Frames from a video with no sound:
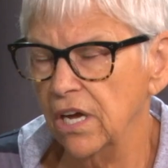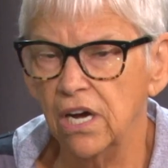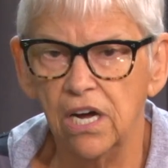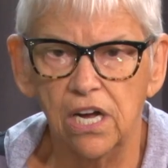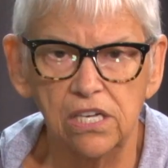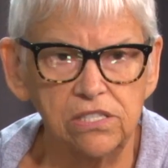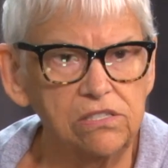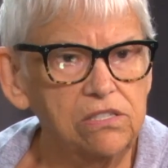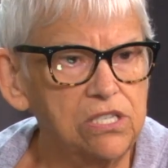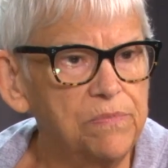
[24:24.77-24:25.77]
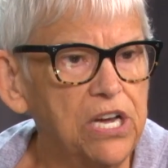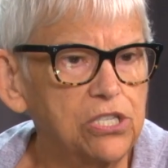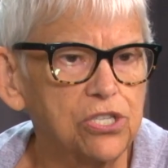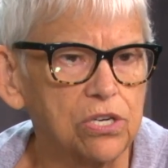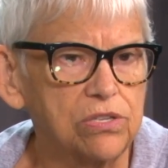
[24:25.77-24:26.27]
to make
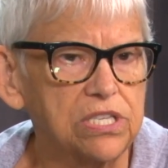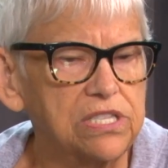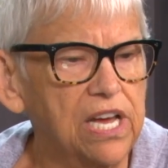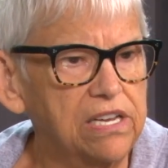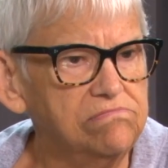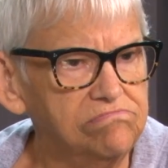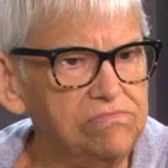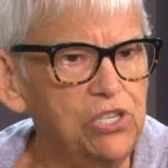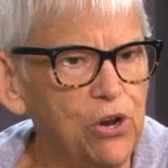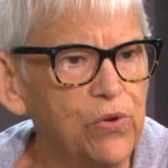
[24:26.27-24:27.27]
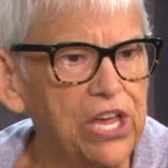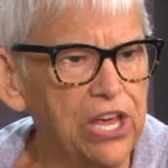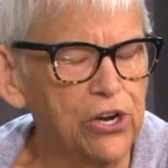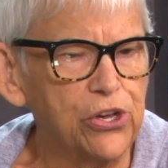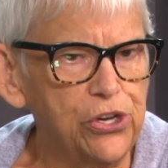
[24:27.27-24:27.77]
sure that they
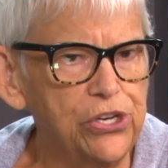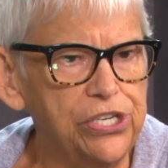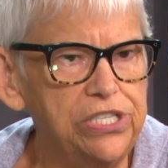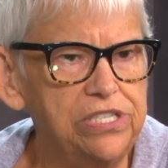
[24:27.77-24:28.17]
get a good